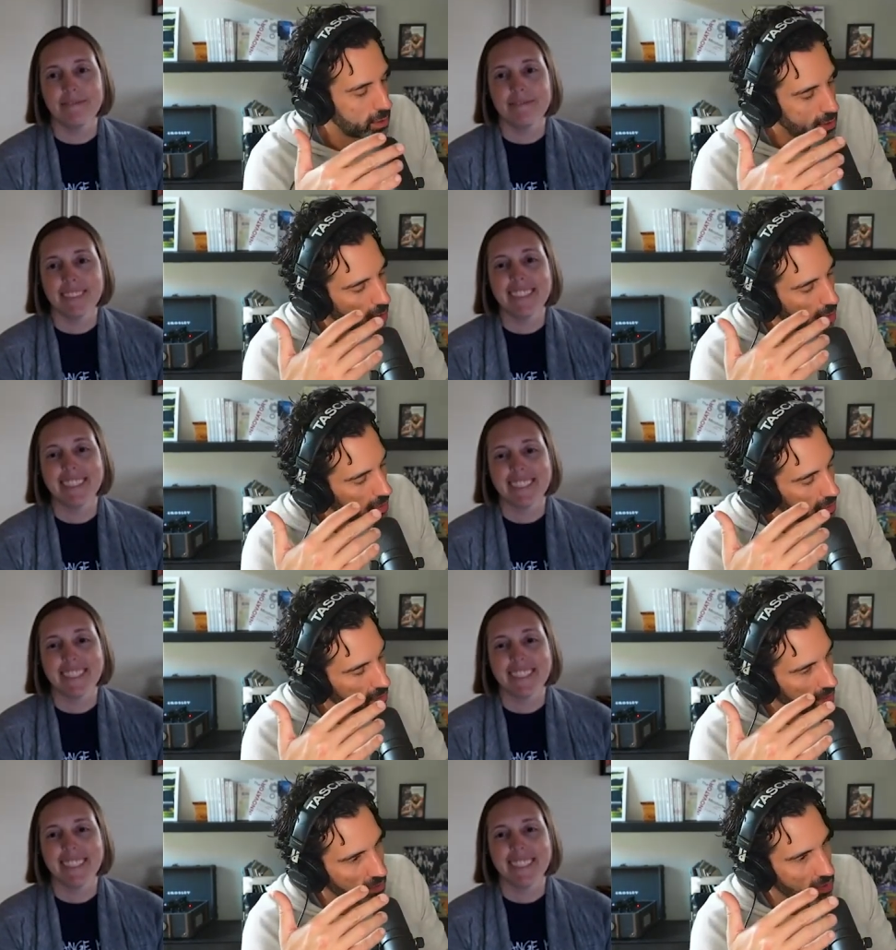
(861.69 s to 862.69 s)
Speaker 1: you know, you
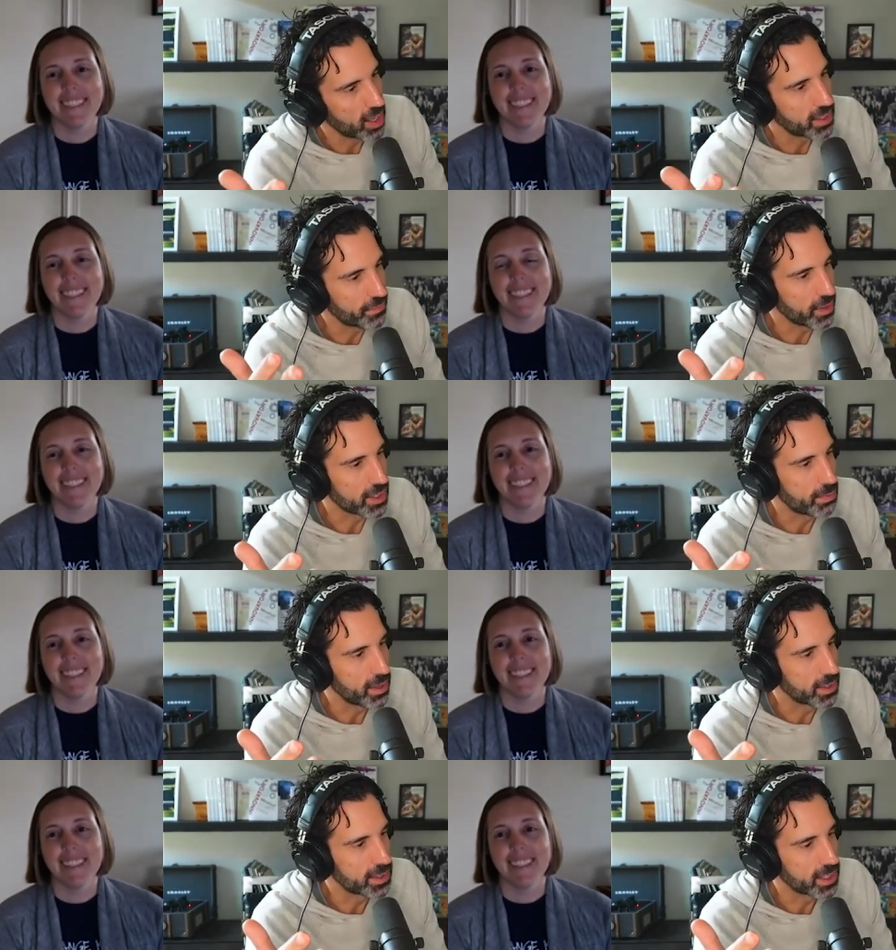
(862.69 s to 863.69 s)
have a lot of different
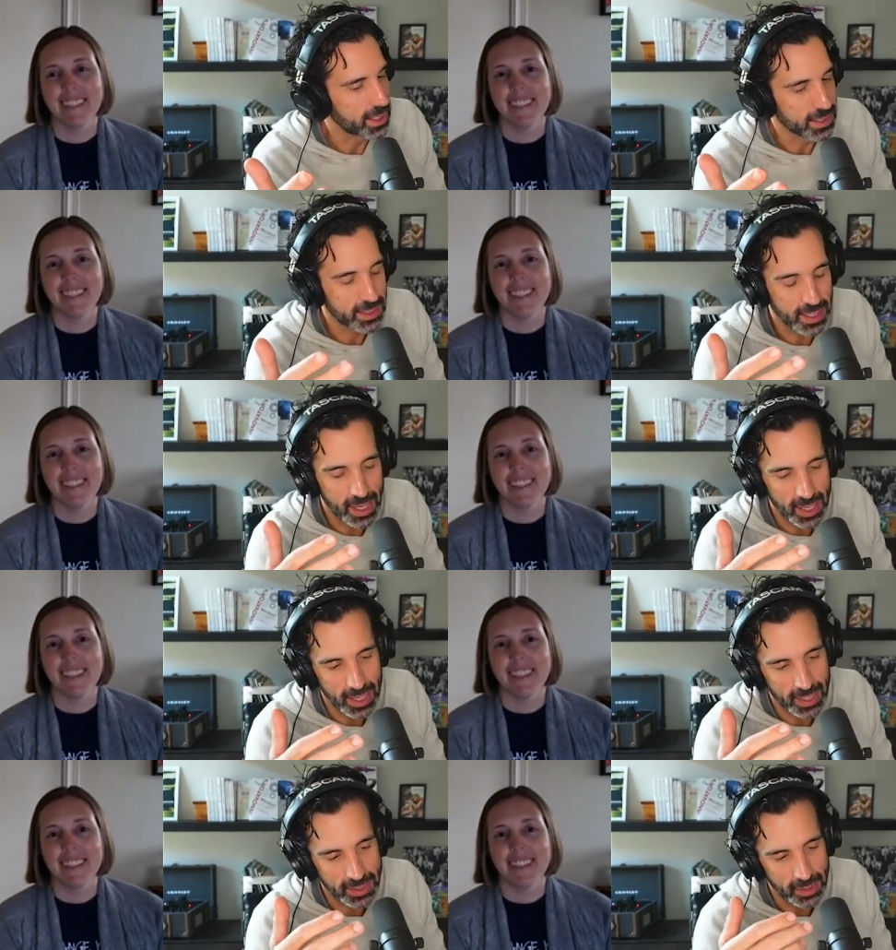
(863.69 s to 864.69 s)
experiences,
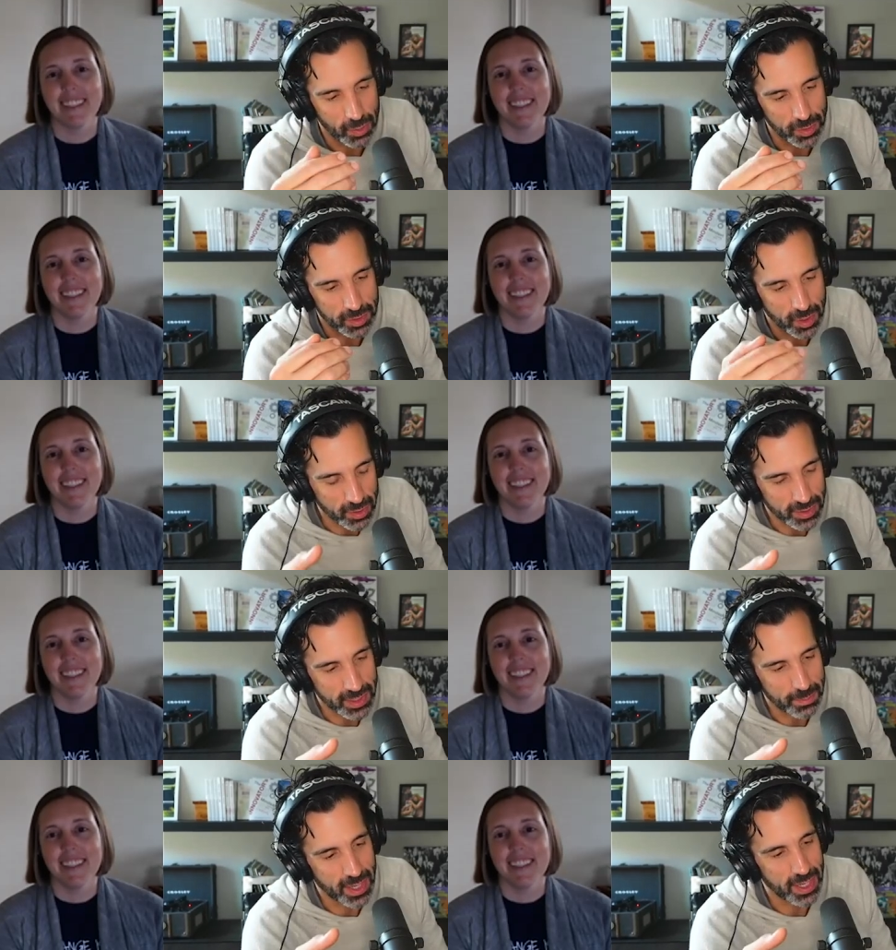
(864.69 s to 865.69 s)
and, you know, you're currently
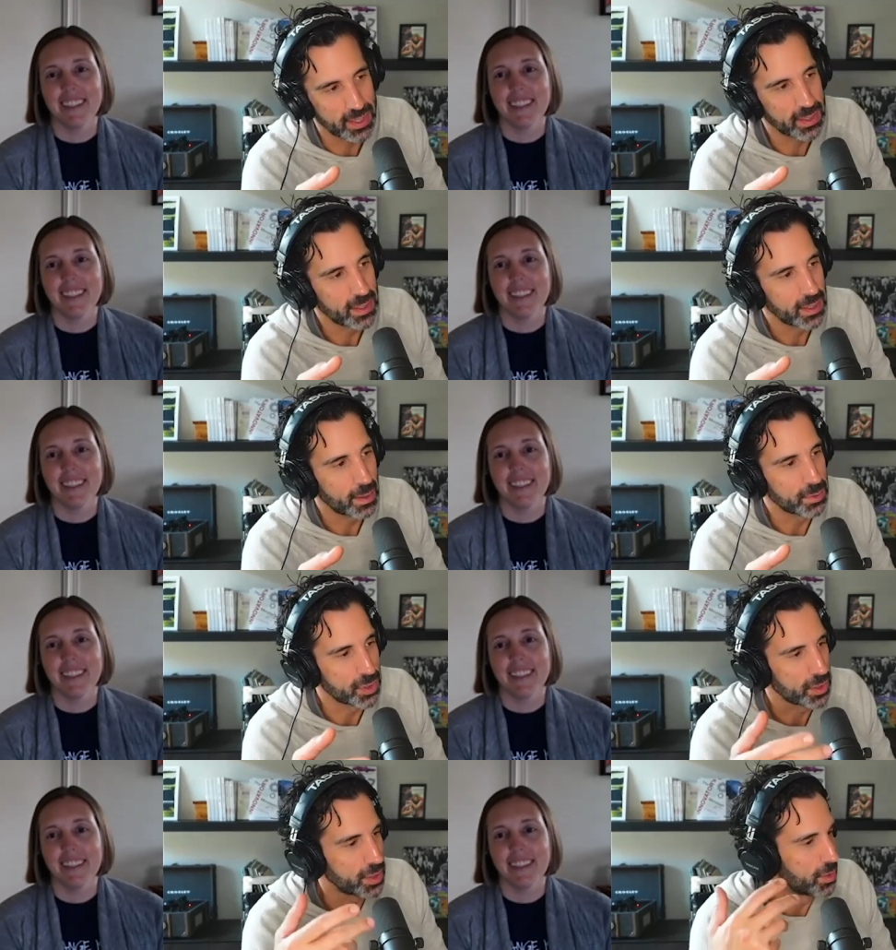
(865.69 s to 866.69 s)
admin. I'm sure
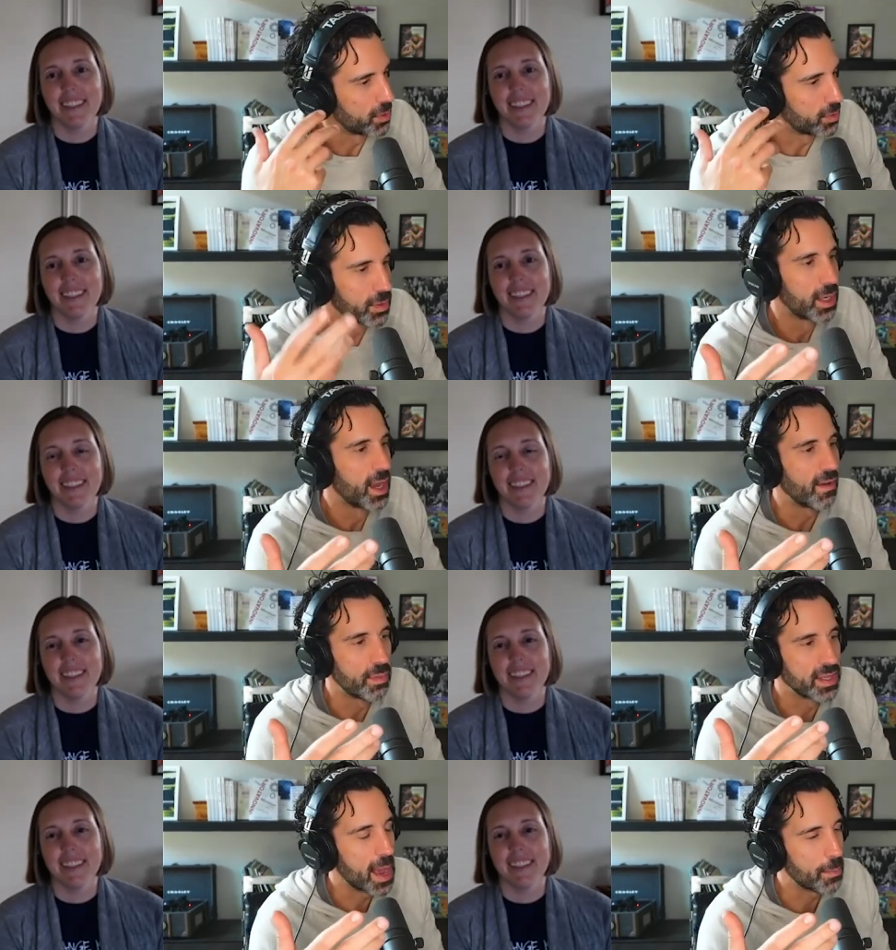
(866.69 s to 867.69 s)
you have
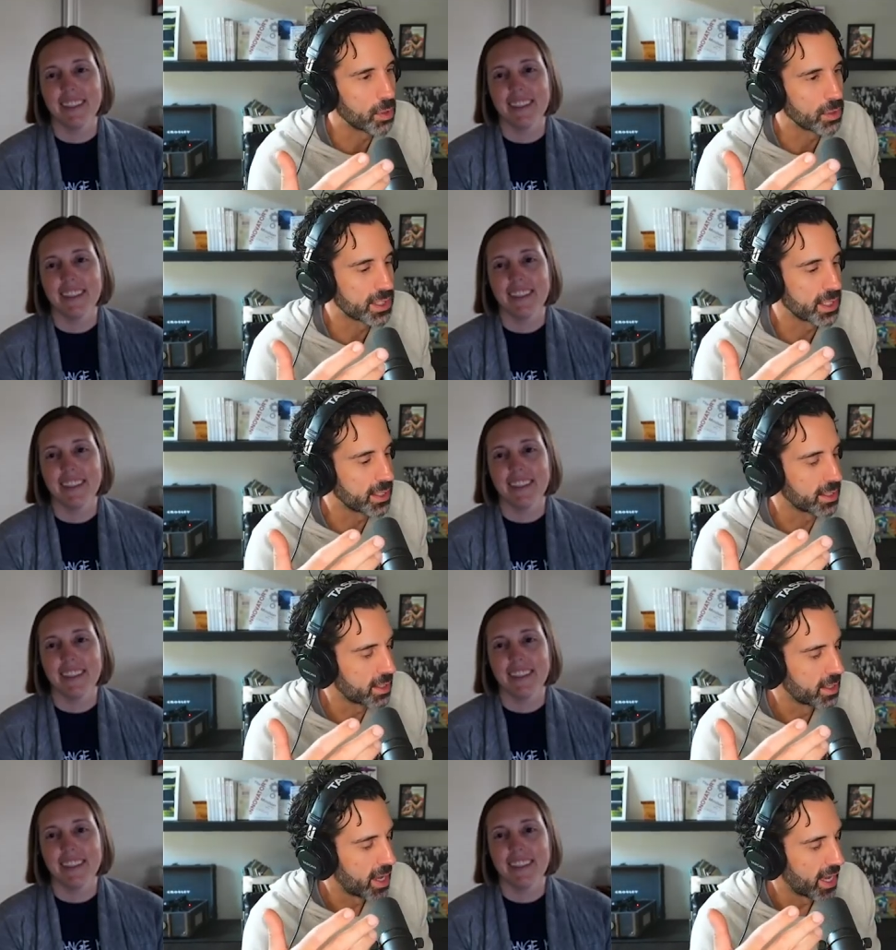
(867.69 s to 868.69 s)
been that person
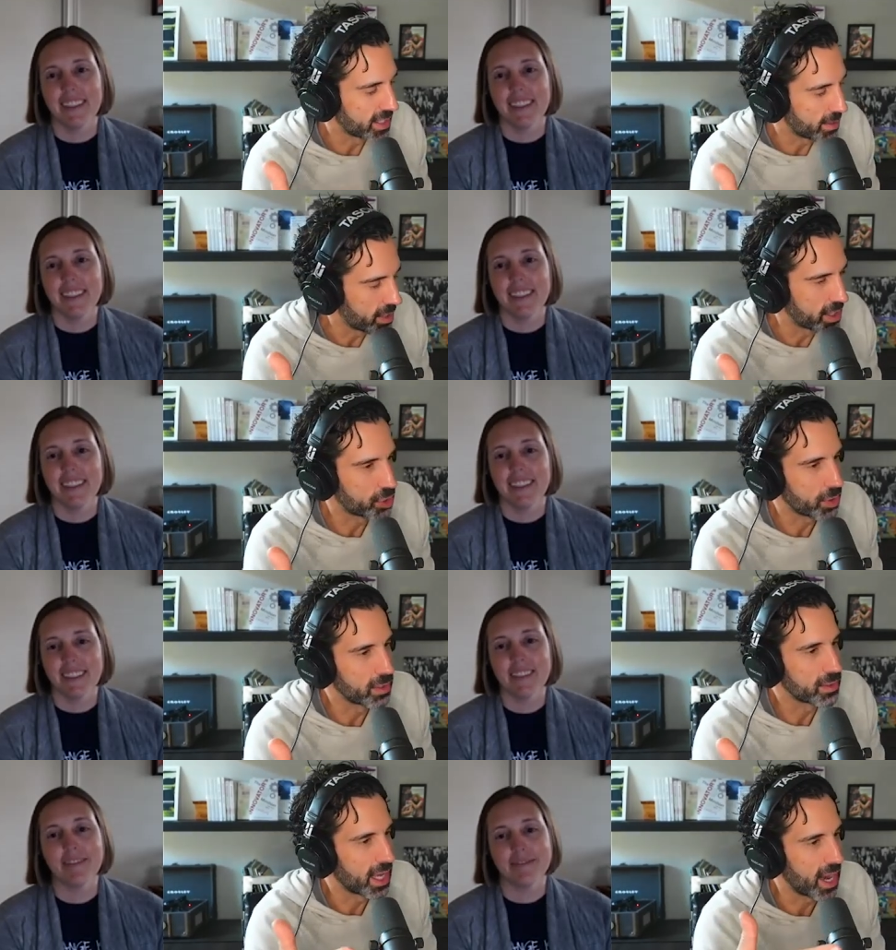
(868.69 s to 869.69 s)
as an
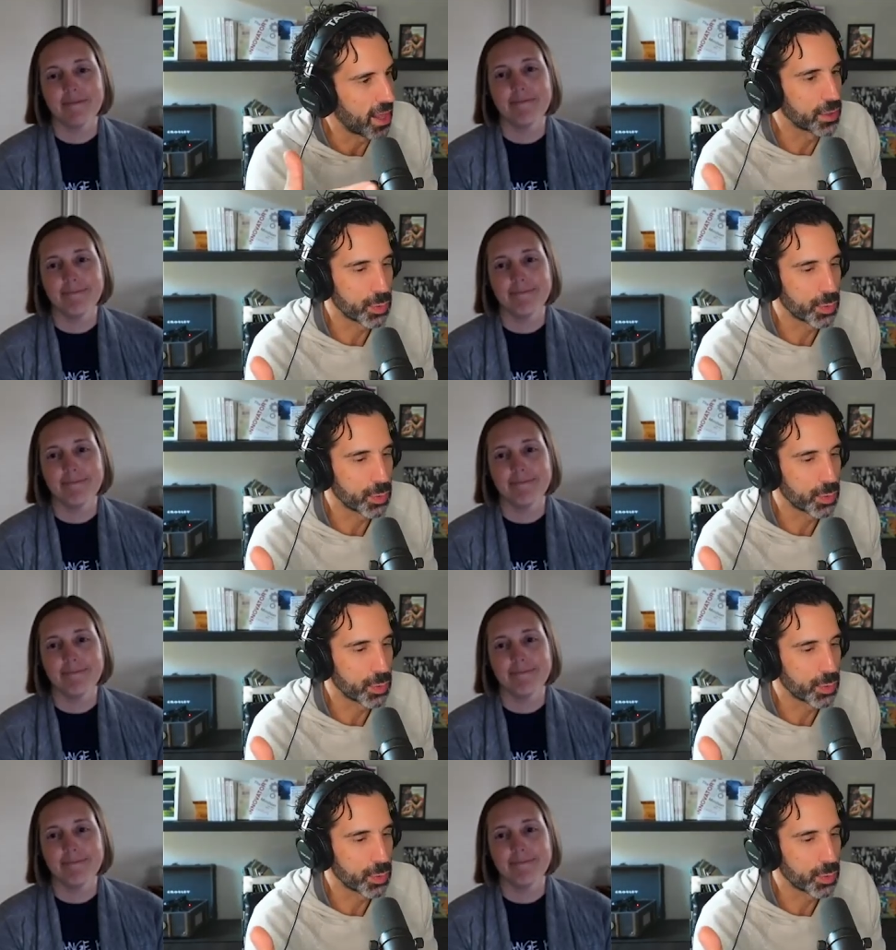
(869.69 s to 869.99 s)
administrator that others